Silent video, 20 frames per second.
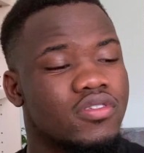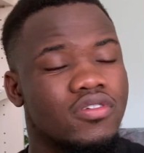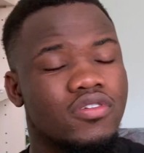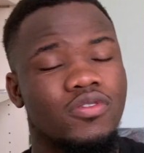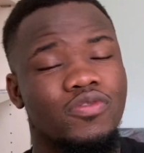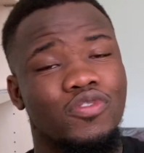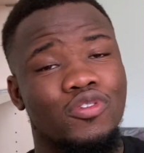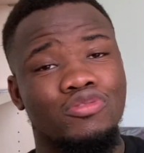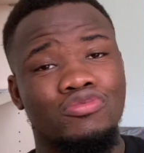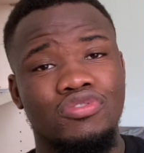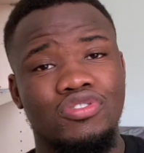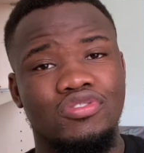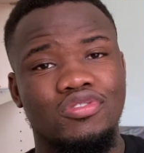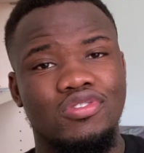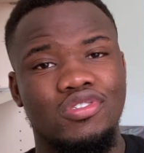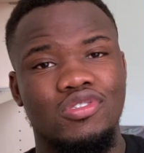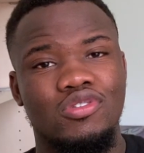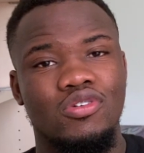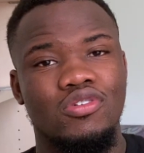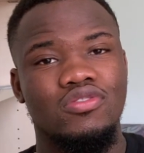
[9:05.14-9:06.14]
for grocery
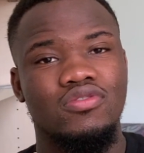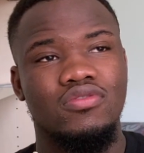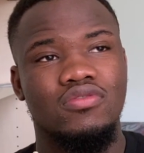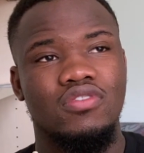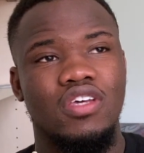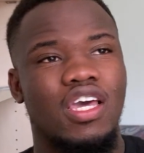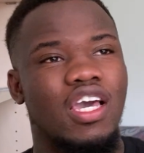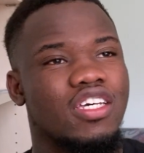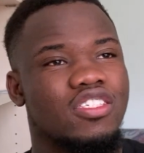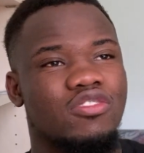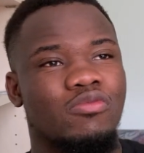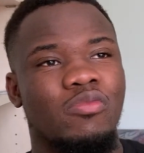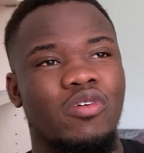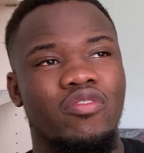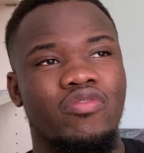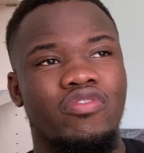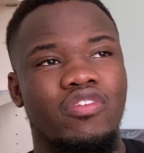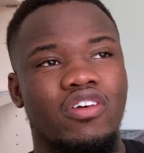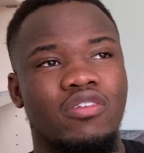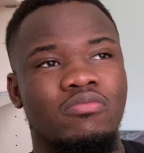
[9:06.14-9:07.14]
stores, I asked my
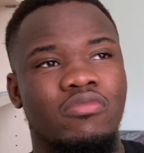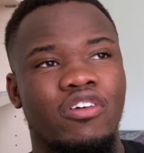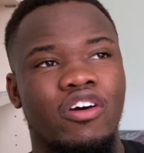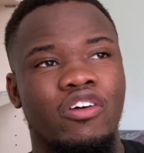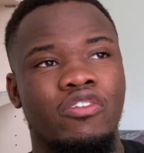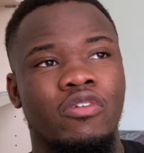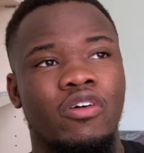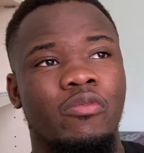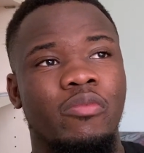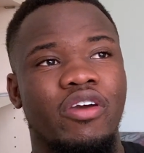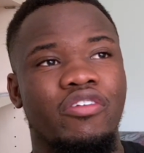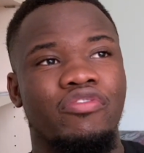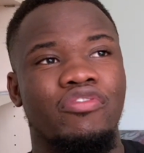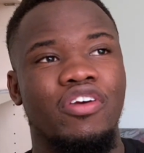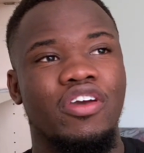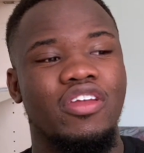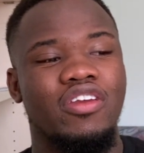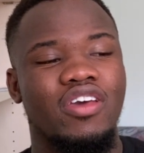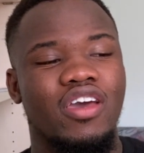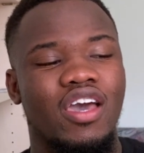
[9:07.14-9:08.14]

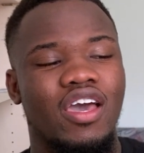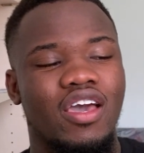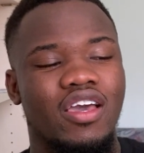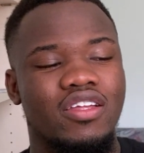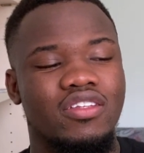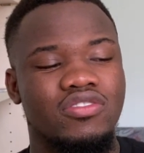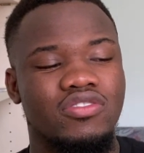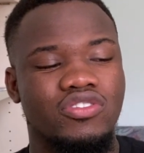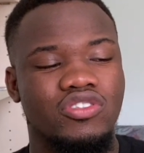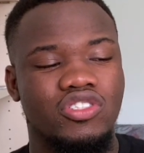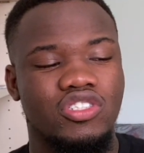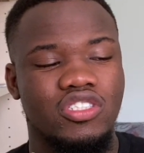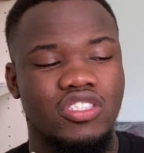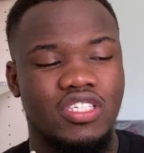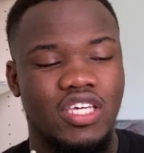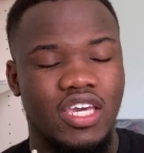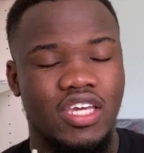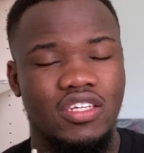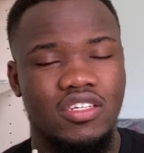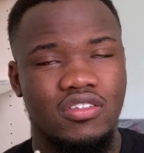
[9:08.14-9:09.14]
friend, and she
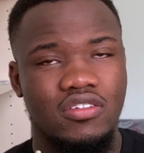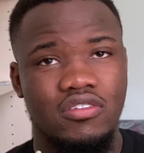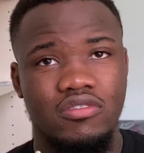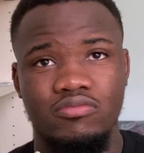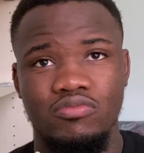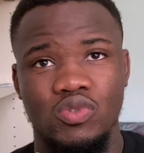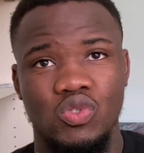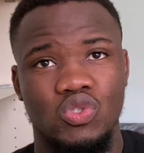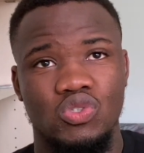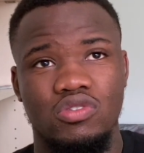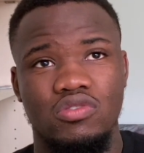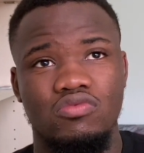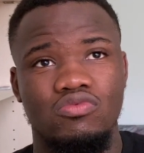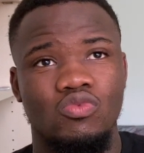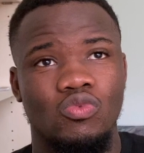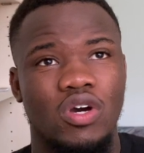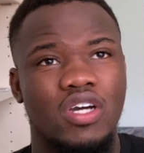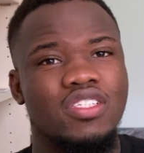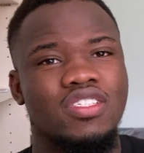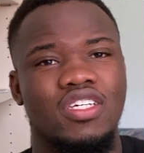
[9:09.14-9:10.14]
said between
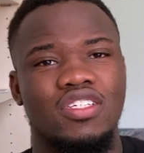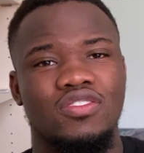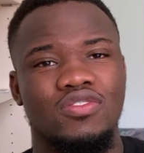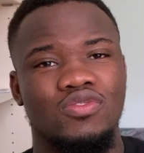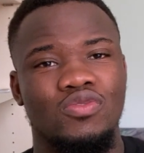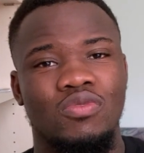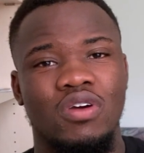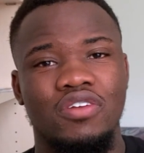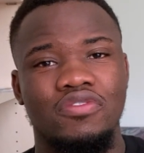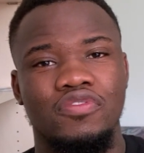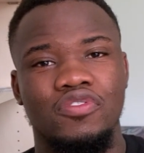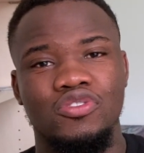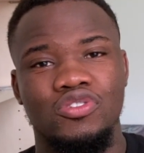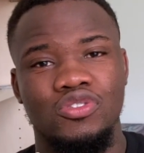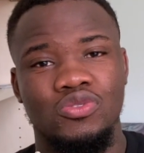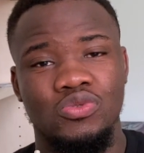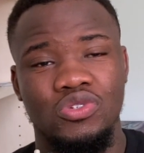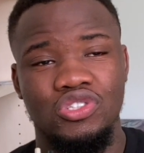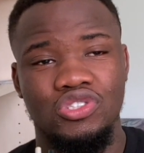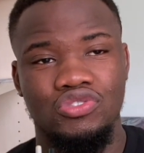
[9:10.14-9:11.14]
130 to 140
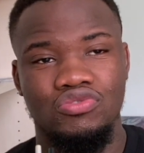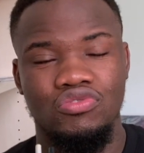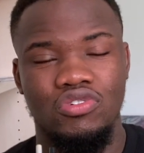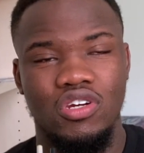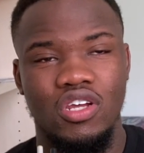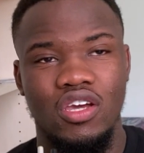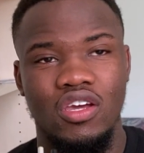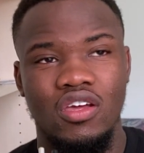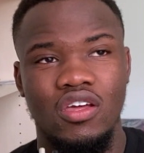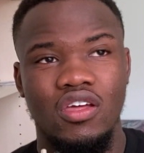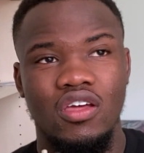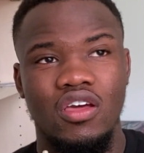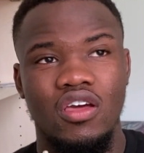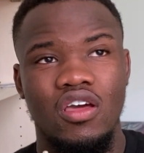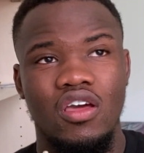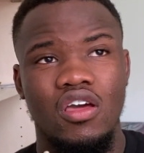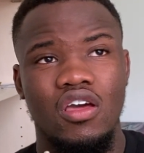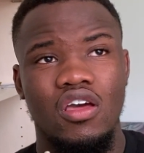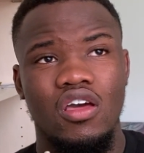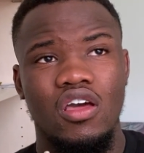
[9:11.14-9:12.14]
Swedish krona.
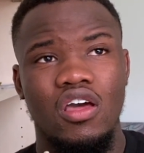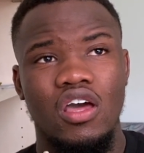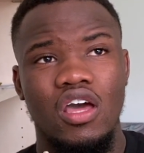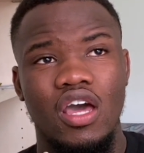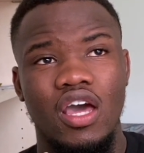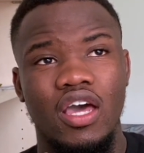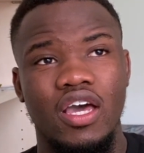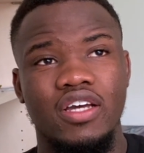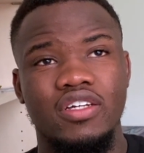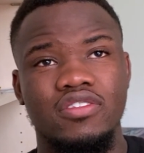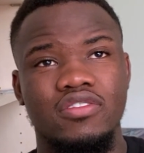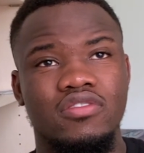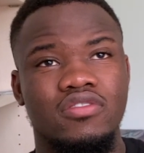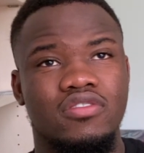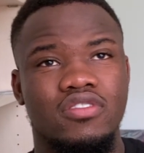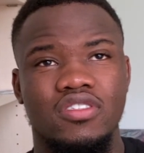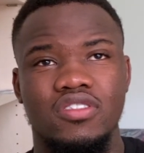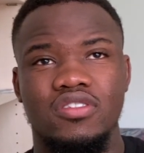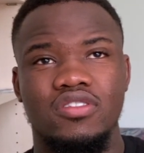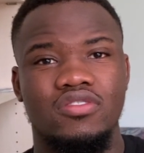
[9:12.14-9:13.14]
And
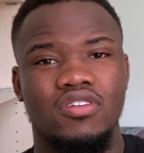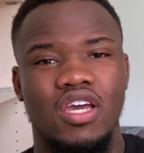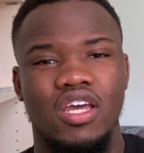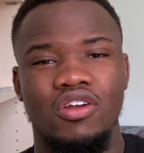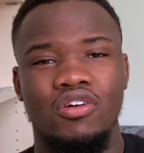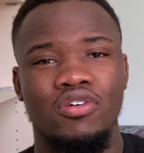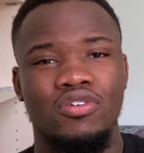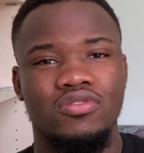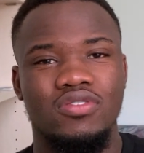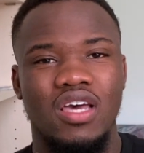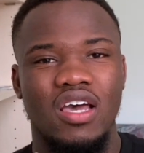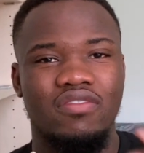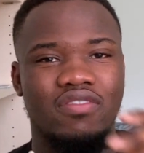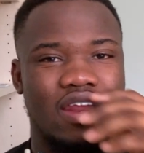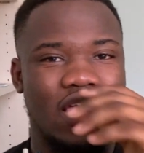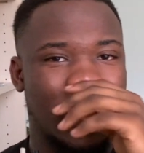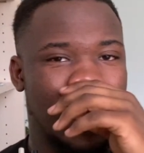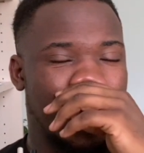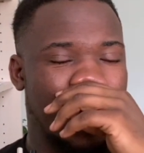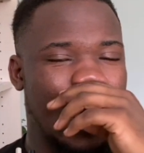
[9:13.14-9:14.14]
this can also
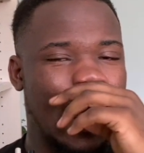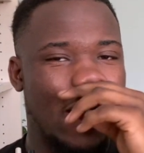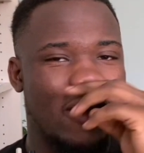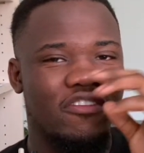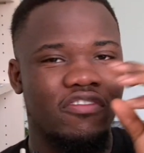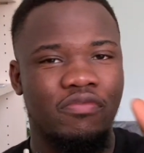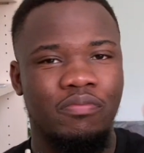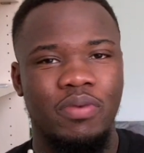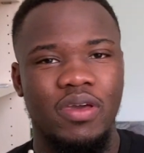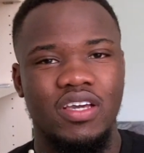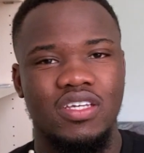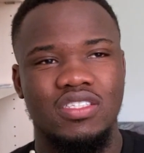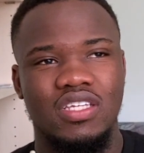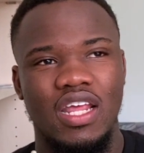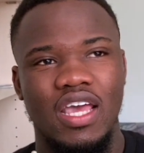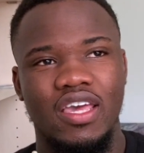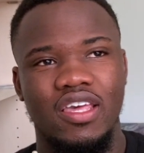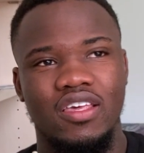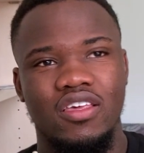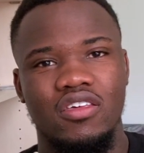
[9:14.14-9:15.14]
have perks
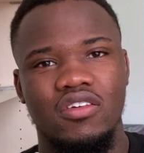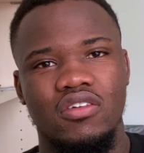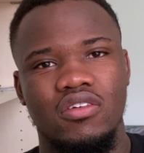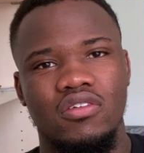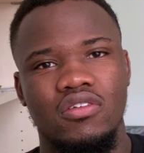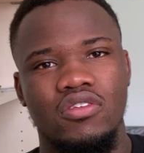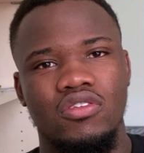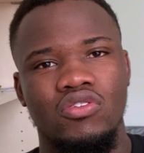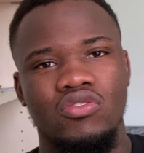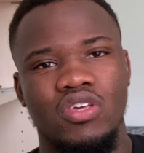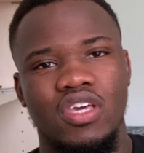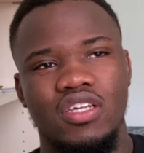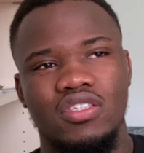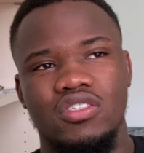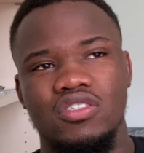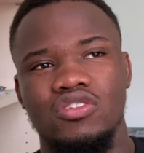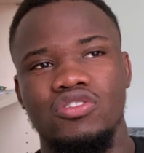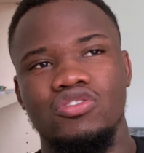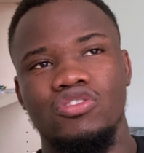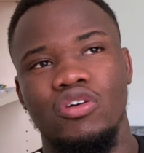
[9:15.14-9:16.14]
like you
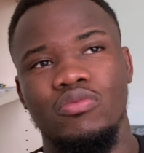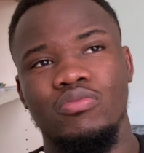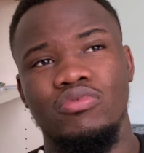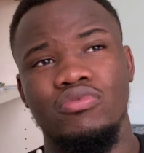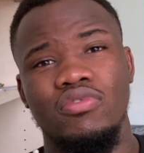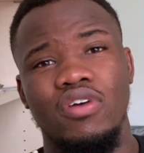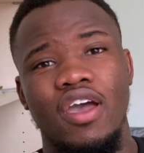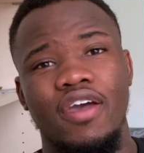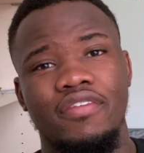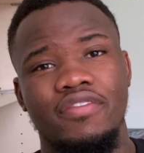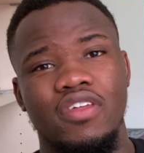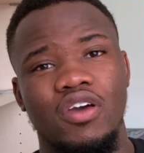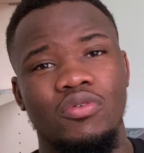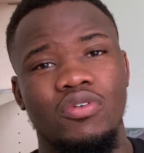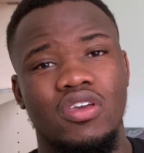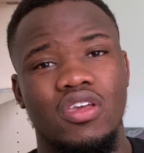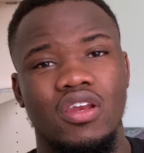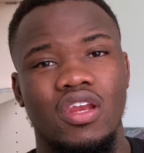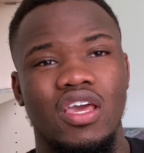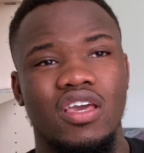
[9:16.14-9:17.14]
getting double after
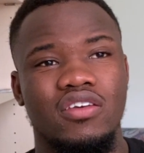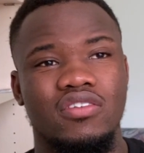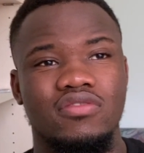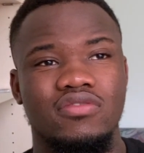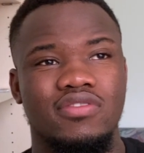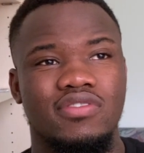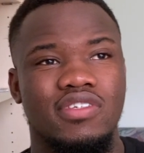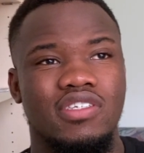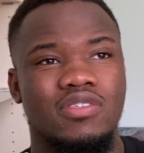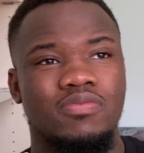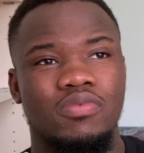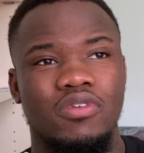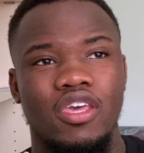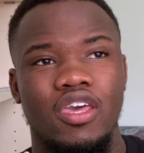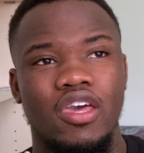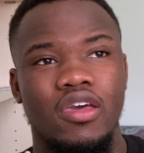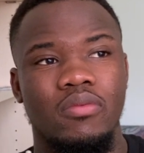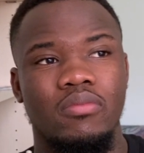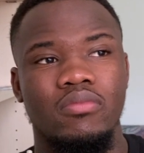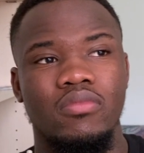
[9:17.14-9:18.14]
working like 6
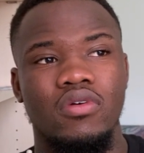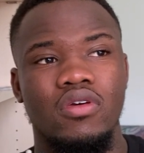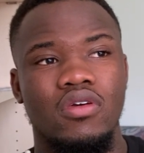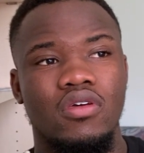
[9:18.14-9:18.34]
p.m.